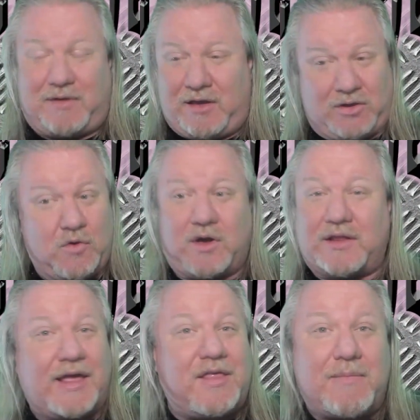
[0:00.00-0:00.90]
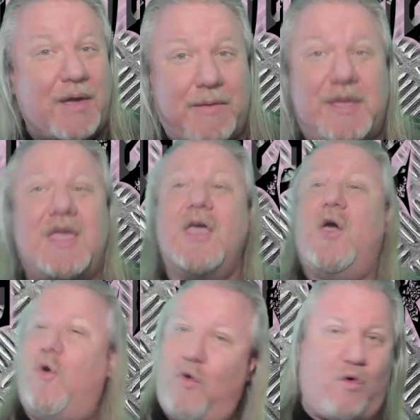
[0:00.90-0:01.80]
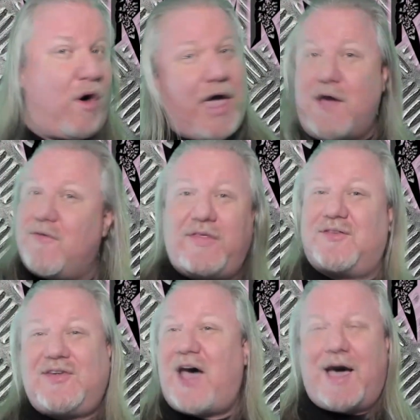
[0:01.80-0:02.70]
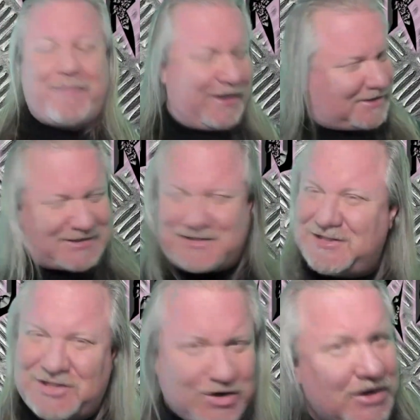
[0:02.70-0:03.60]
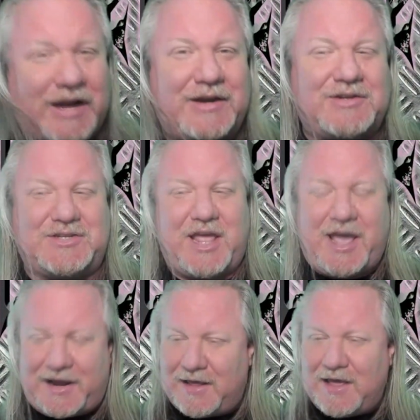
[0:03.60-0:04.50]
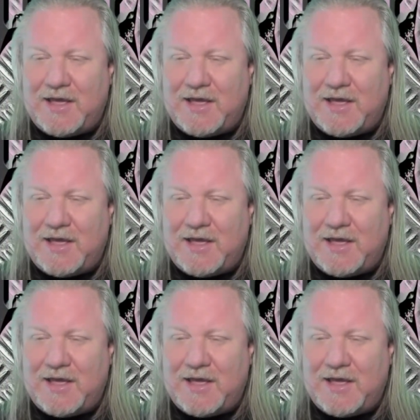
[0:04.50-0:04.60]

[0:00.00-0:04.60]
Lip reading: a ukulele maybe, way over the top? I just do not understand.